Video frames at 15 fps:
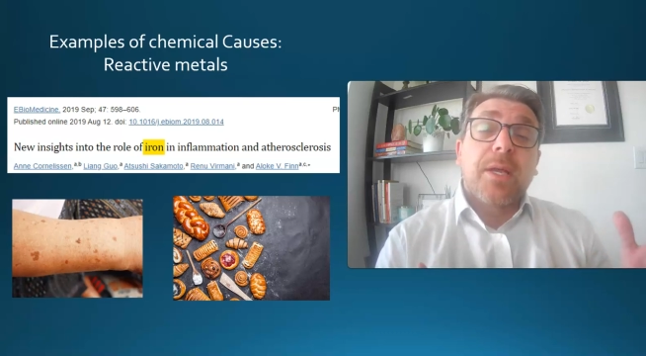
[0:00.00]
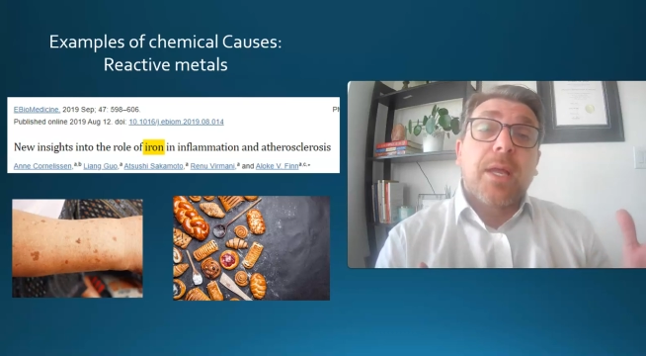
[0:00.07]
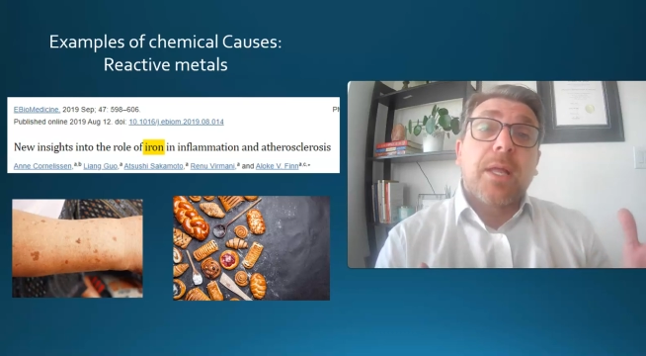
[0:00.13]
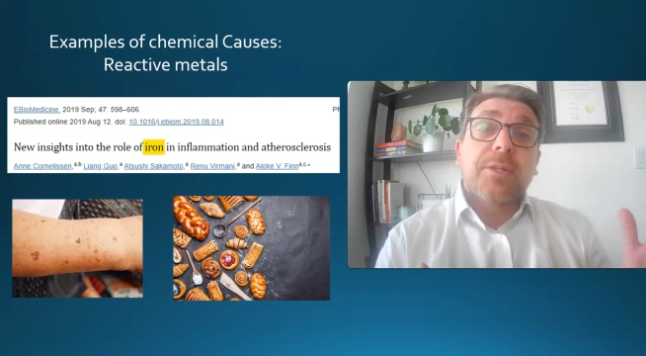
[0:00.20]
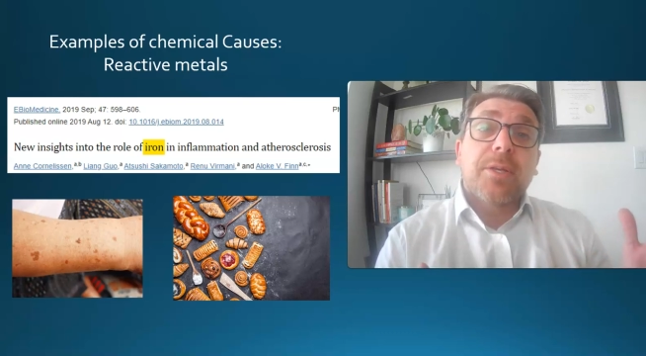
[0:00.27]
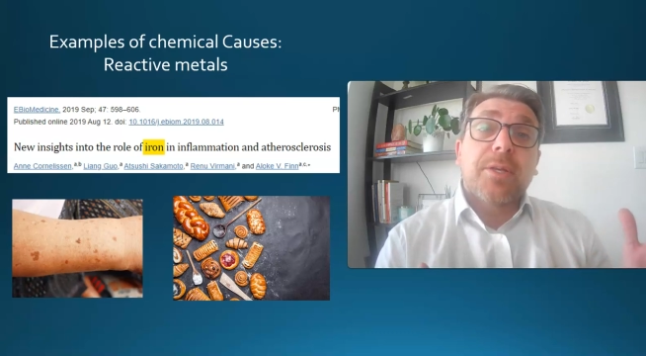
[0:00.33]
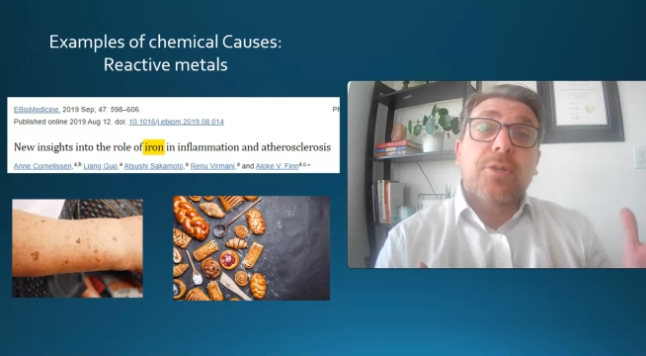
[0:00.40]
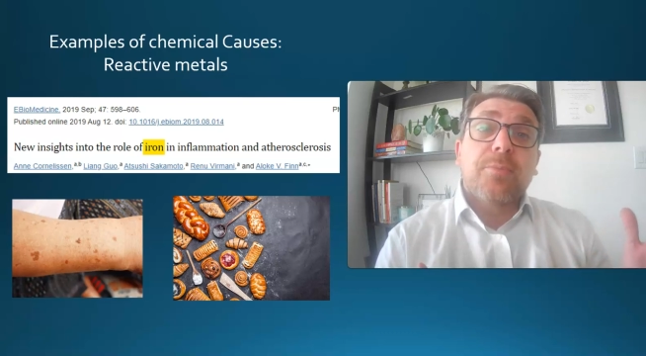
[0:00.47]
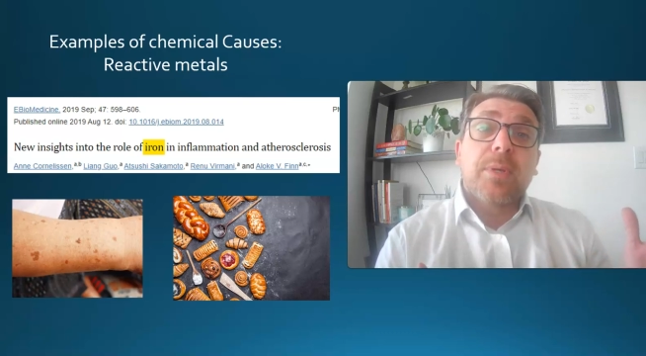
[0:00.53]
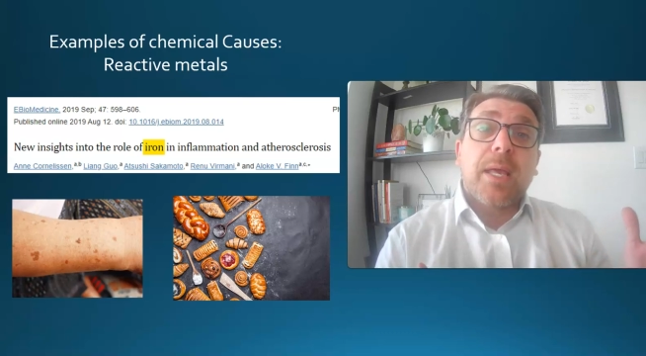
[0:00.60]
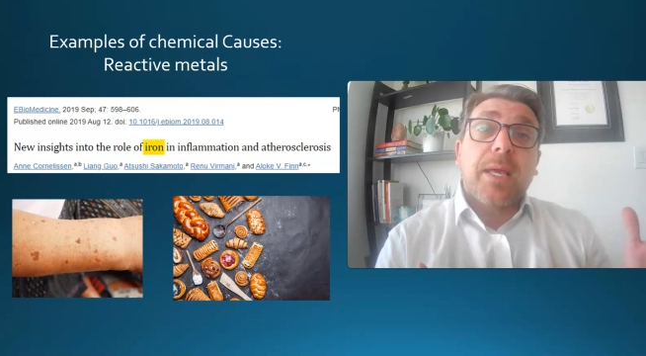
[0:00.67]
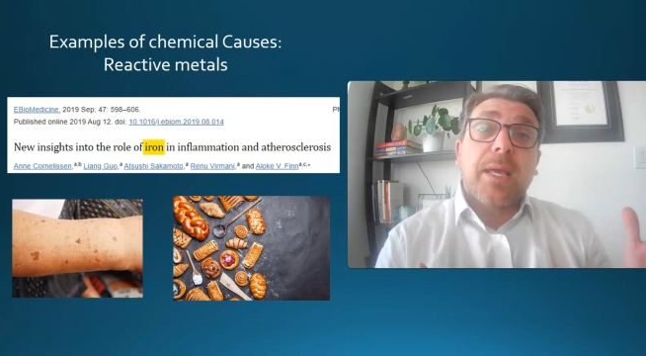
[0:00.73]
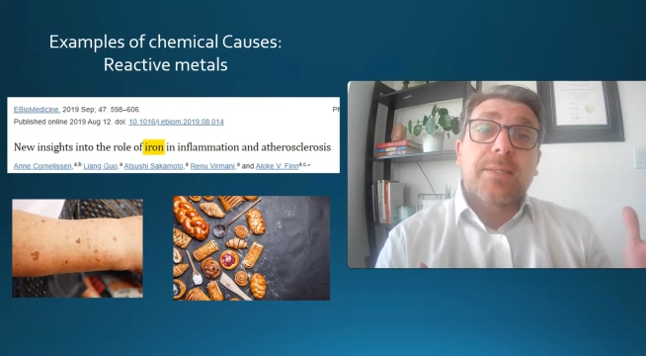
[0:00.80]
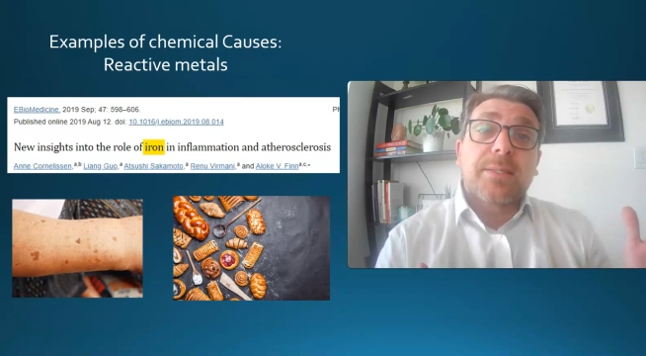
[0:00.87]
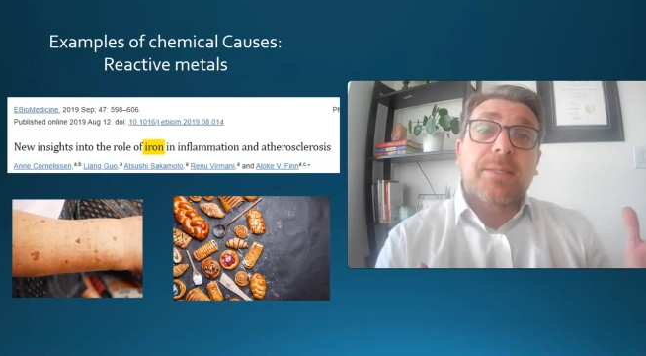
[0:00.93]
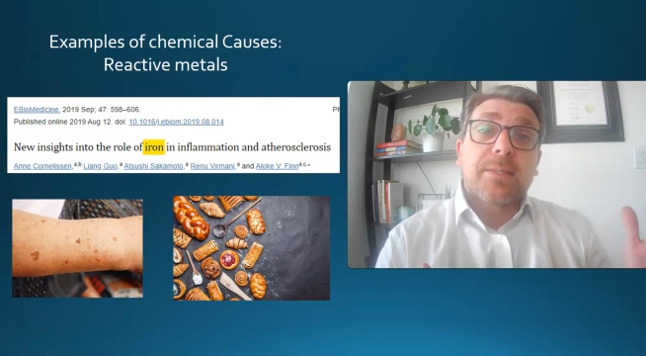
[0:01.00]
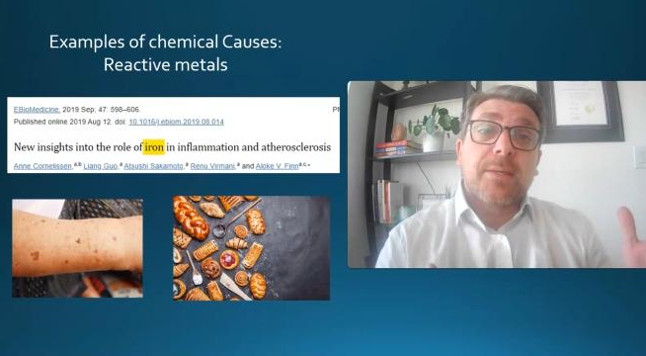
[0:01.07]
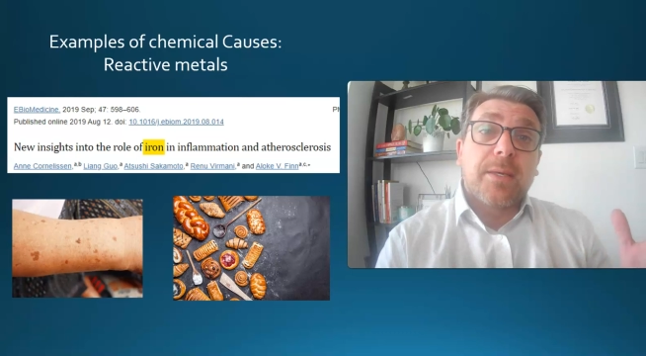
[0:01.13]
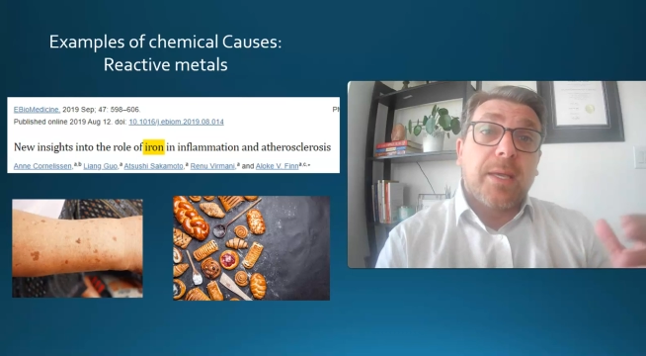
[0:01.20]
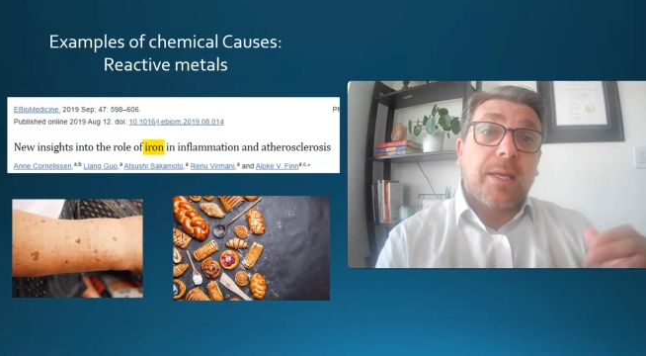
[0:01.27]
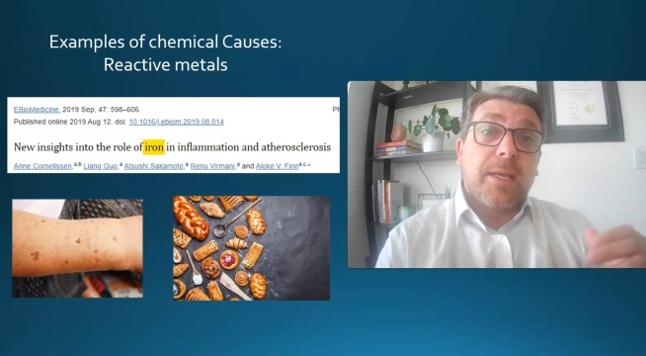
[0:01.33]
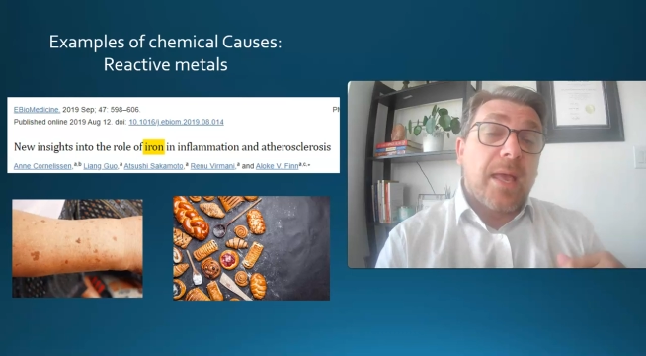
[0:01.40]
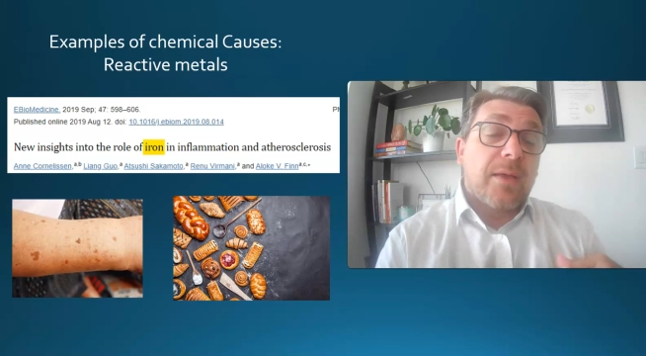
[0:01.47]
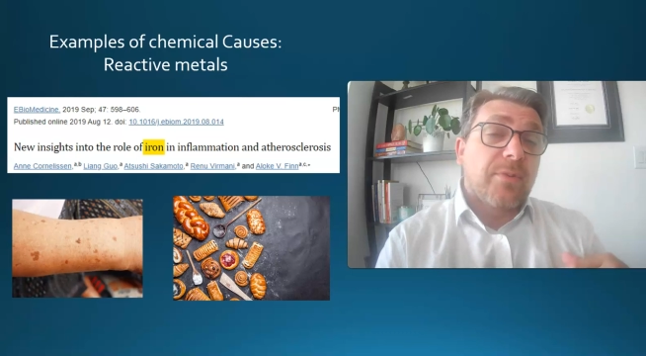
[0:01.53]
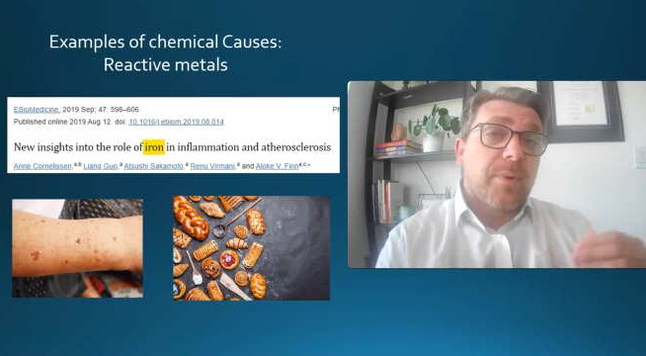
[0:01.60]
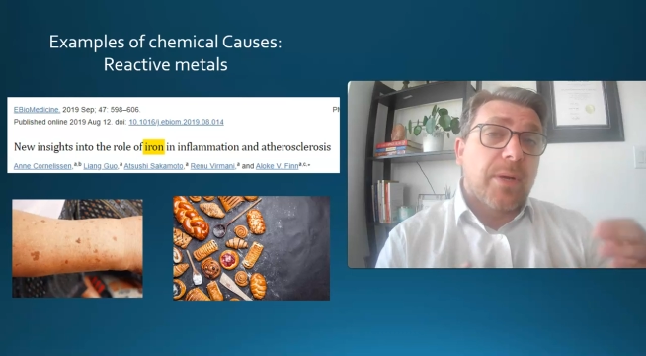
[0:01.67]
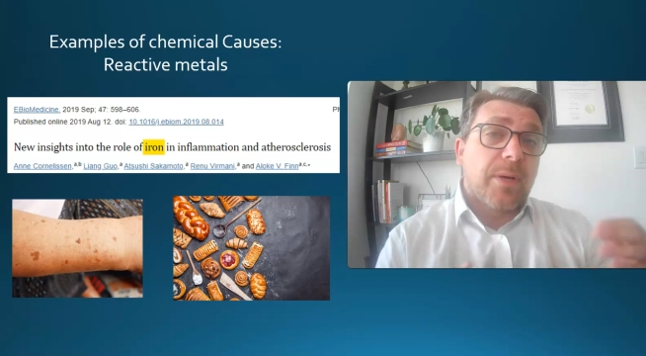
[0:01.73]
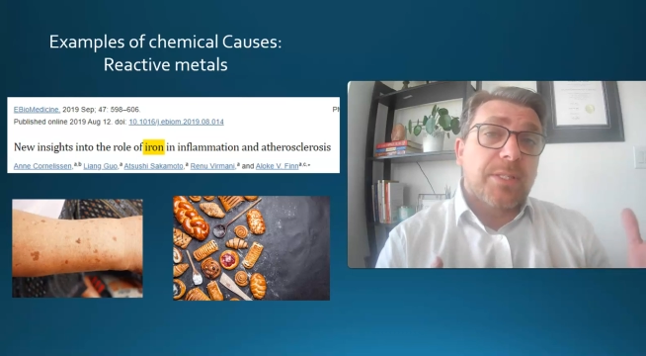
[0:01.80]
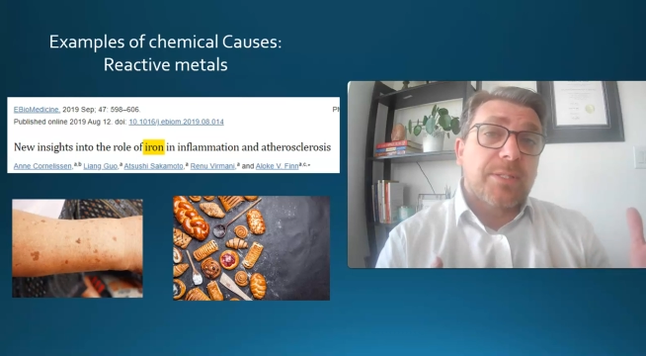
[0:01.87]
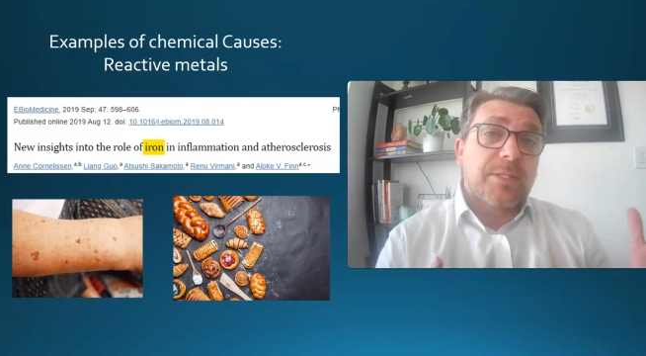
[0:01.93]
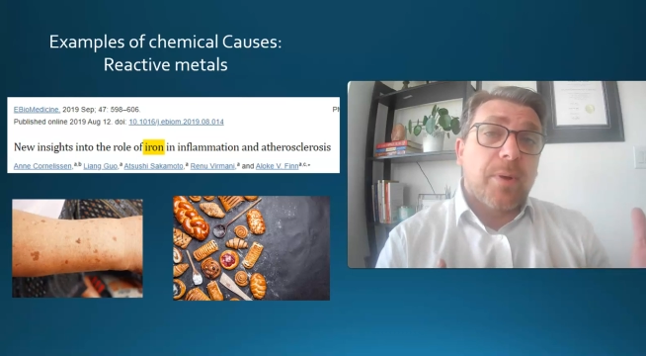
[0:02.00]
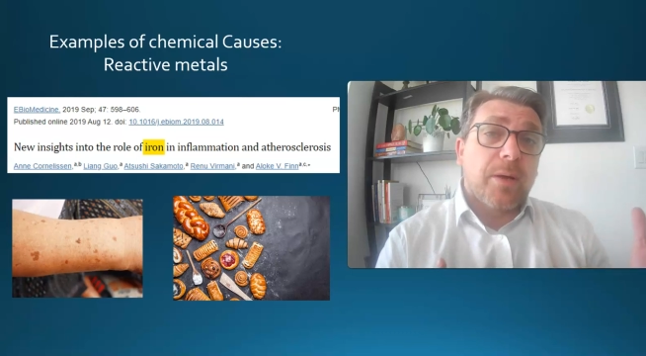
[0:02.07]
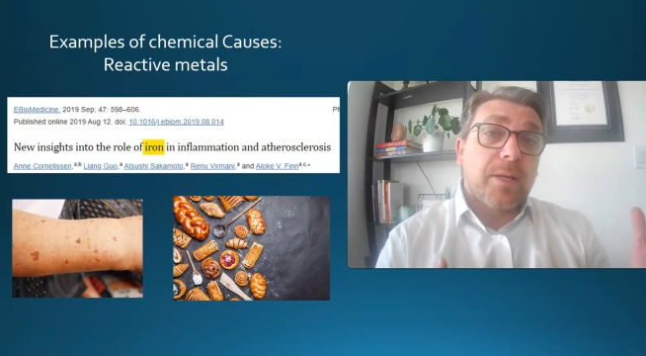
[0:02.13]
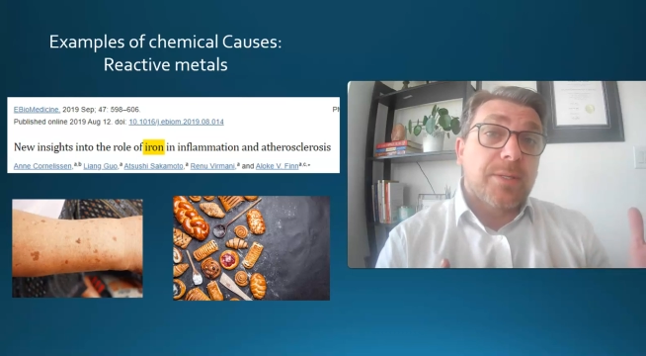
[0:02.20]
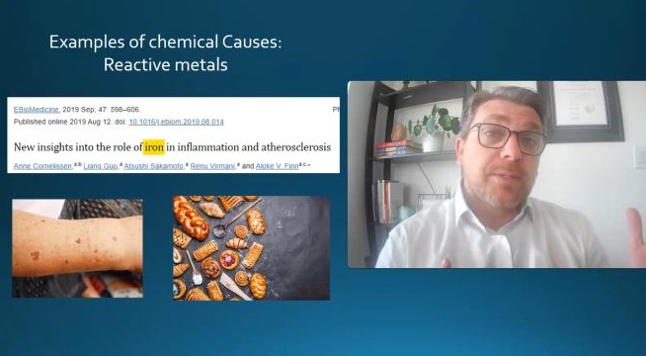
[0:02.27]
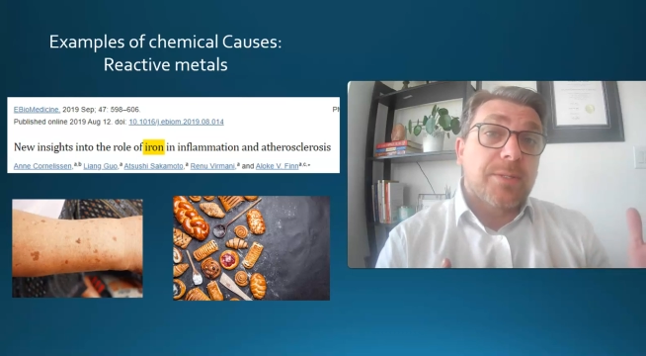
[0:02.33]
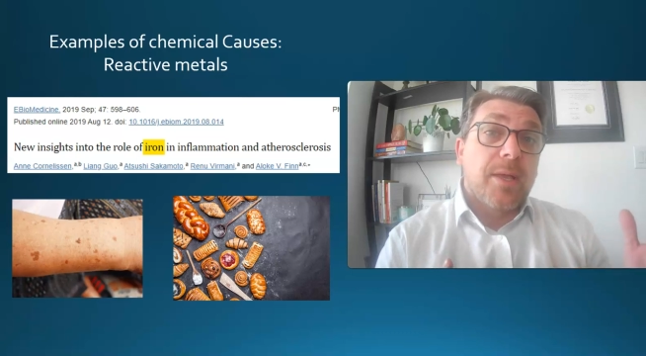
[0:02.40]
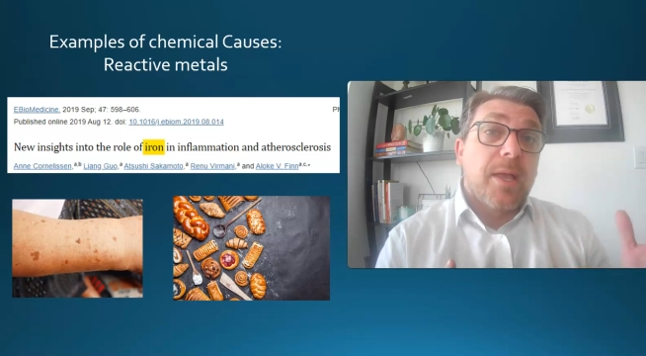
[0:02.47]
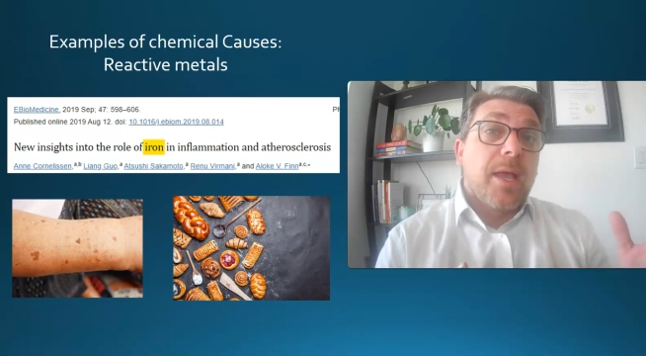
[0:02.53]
it accumulates in everybody's bodies